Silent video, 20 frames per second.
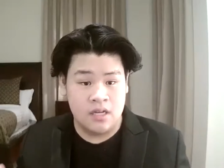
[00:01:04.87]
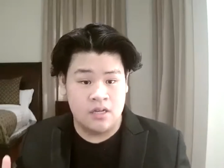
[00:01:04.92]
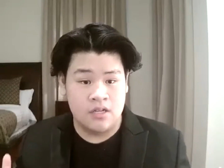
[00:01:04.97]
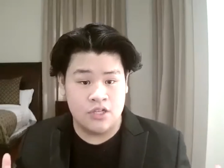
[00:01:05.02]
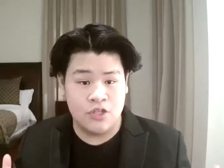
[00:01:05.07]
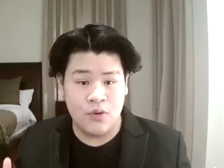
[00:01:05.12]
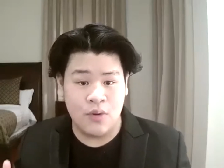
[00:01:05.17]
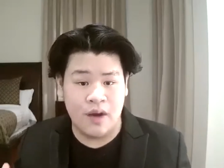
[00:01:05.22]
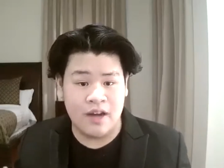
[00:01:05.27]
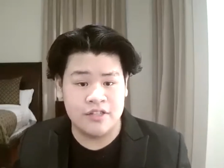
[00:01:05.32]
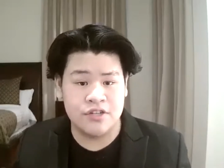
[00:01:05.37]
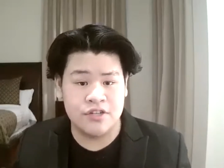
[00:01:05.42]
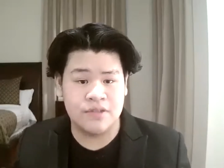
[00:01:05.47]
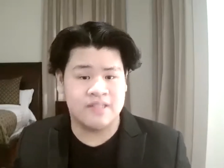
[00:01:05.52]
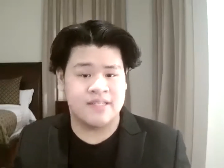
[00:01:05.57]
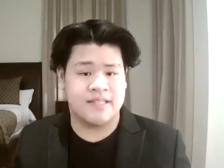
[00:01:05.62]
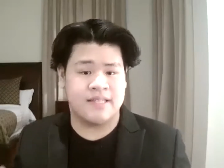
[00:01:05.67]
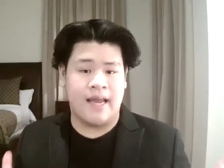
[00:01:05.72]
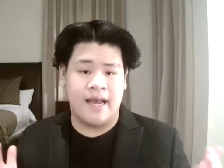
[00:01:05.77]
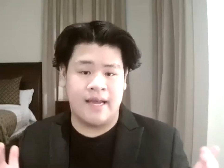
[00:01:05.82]
to
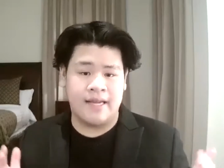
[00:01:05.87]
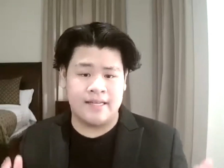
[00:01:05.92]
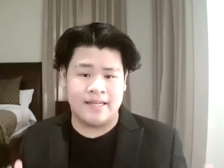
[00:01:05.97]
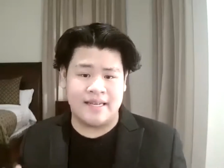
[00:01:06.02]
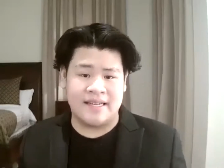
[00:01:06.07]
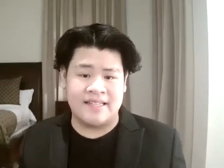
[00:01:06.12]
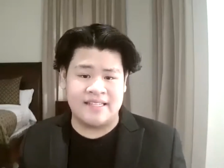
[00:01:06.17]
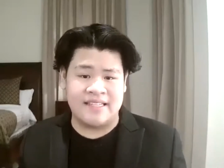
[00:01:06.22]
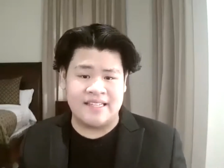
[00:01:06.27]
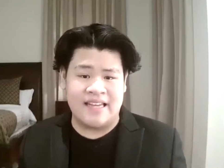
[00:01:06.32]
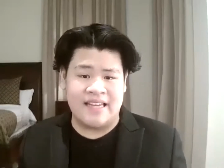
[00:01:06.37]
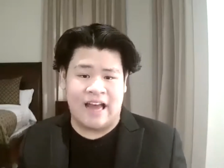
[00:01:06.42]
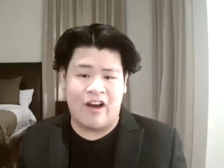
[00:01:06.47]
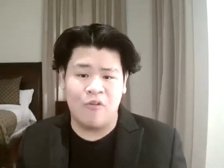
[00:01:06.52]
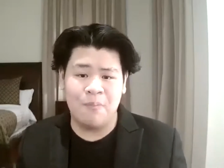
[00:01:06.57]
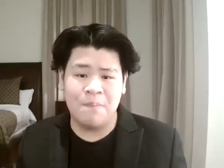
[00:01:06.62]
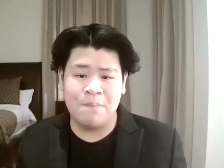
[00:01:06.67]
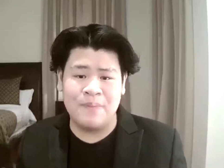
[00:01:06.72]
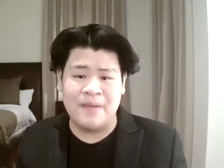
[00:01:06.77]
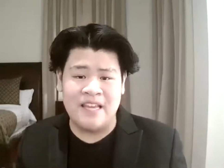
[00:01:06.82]
understand and see
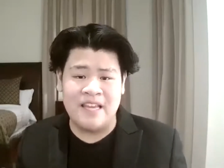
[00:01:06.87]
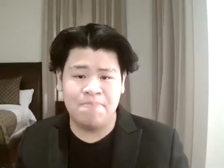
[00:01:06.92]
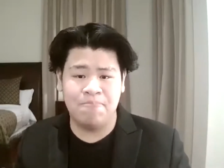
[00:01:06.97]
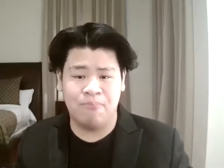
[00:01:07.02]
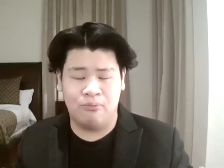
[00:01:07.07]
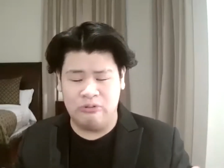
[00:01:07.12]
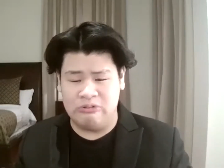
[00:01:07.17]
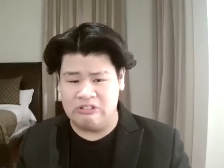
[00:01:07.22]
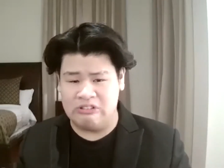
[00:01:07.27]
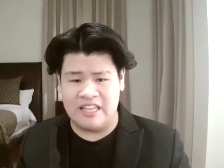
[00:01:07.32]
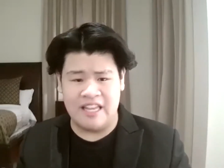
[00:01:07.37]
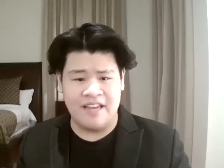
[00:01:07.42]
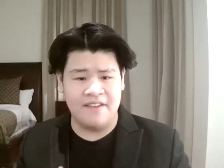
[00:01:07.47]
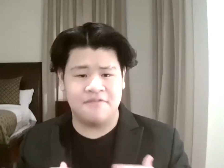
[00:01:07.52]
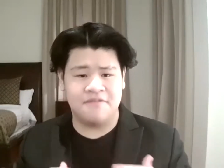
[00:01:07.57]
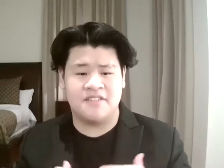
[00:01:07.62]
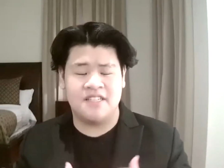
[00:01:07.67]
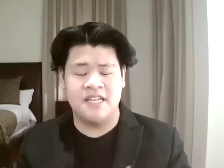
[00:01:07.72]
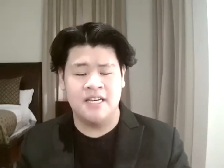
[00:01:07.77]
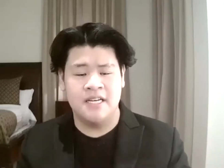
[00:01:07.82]
how people
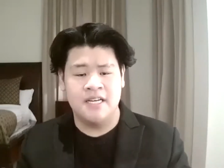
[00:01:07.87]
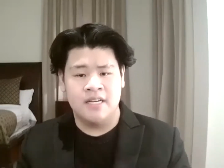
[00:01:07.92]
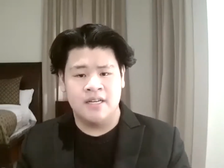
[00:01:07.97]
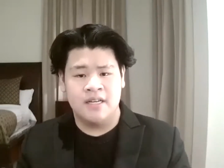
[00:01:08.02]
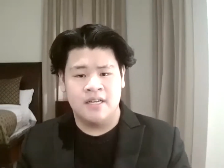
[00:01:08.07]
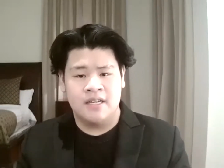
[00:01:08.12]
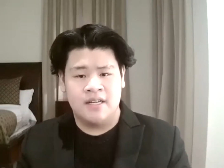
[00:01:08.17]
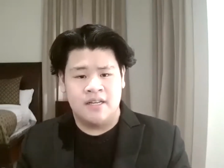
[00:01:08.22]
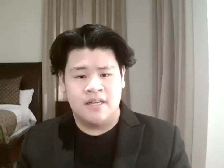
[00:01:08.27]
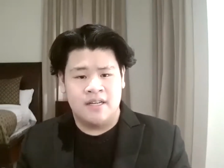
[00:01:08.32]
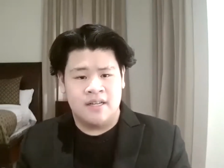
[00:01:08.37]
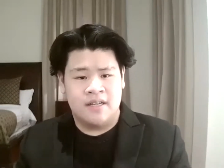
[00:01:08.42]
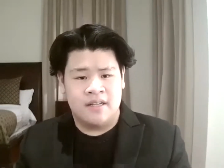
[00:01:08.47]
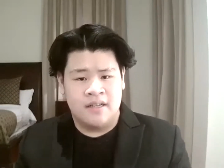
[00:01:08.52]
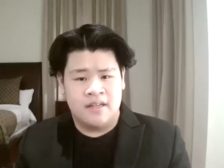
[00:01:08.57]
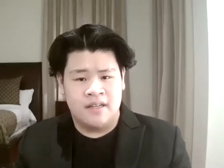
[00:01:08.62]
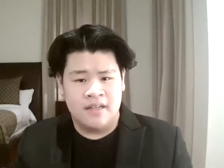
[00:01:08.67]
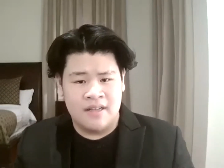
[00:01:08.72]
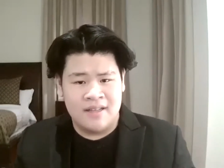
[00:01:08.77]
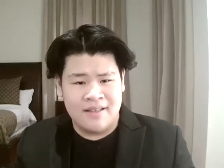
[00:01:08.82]
lived
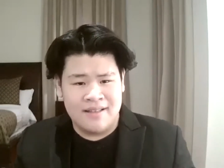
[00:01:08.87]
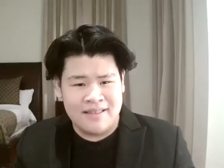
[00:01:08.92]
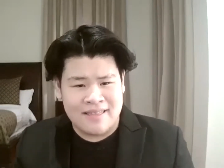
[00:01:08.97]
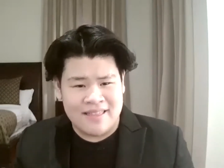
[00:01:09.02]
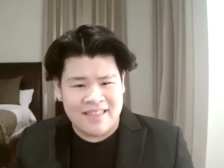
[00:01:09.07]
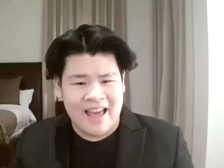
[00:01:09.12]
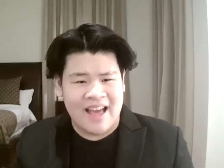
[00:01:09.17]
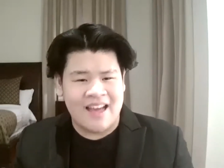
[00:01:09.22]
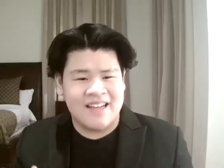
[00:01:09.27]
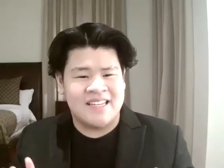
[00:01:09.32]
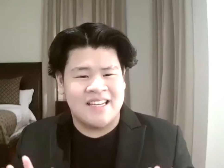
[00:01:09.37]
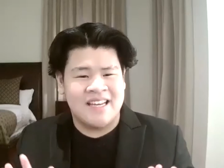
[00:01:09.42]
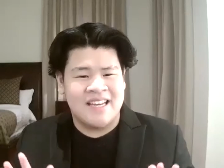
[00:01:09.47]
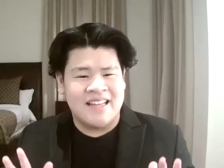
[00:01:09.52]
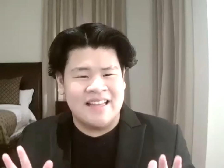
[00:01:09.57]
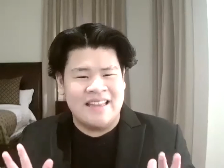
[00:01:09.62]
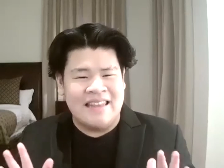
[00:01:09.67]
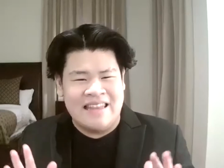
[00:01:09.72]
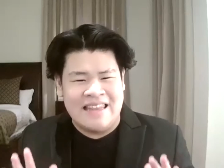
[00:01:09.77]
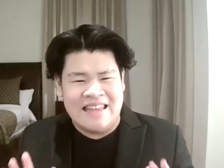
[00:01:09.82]
that
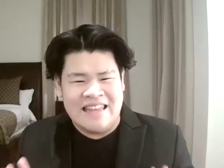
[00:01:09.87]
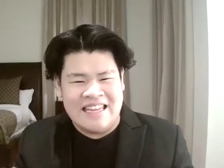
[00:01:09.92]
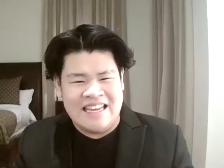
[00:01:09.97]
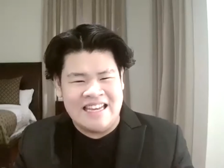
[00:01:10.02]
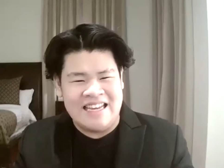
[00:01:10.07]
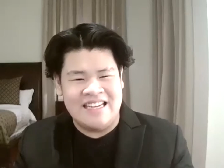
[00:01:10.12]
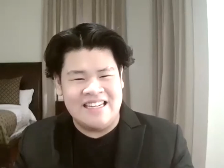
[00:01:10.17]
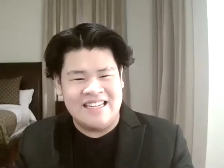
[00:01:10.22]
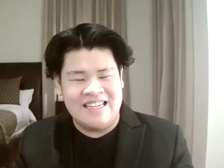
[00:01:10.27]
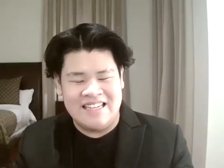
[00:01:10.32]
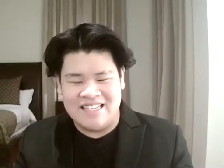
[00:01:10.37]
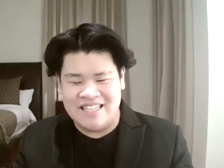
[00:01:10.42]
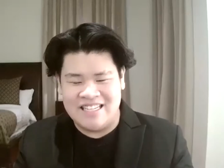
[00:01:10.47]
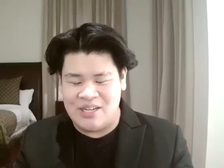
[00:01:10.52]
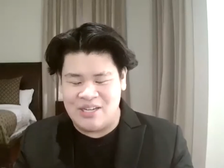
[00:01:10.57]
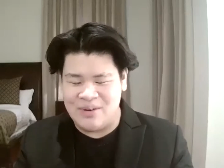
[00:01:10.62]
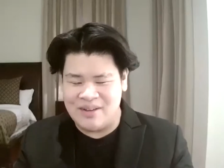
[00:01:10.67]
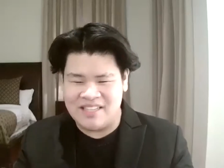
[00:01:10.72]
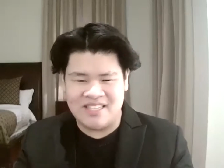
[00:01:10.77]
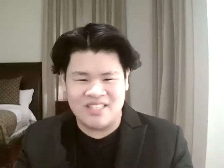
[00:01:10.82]
lead
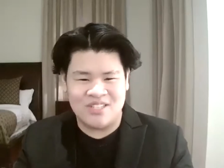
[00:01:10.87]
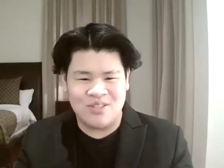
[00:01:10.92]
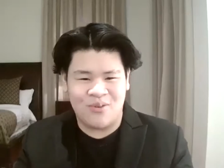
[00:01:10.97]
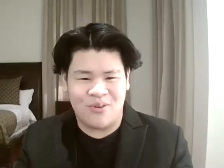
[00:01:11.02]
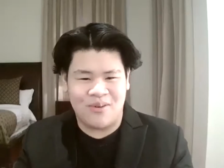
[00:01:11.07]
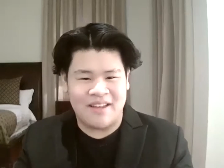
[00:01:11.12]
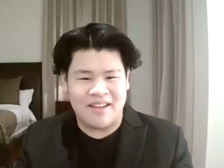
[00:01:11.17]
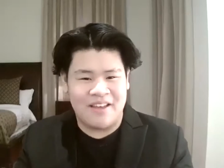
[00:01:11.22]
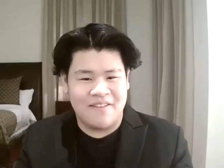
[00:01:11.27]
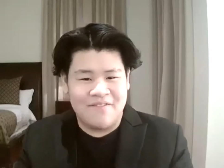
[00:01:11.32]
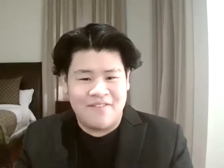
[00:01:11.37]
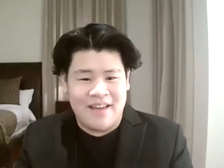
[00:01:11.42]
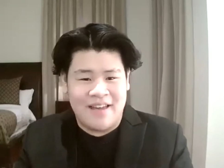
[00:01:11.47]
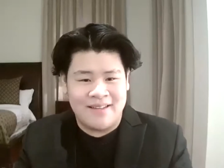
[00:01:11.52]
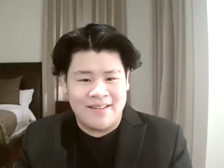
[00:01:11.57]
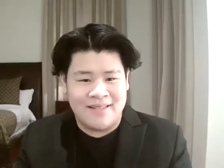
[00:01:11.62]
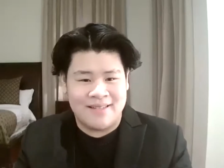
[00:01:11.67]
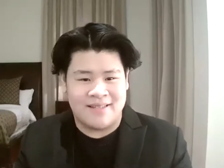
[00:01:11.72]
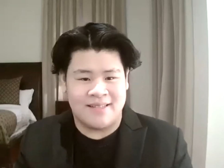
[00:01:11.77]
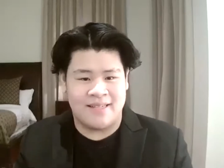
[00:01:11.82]
to historic
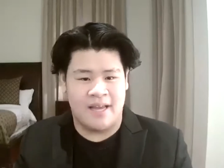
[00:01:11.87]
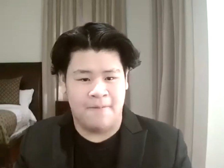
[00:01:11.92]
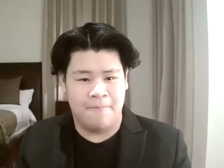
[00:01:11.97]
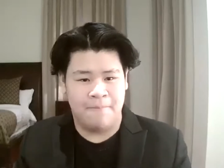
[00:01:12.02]
events.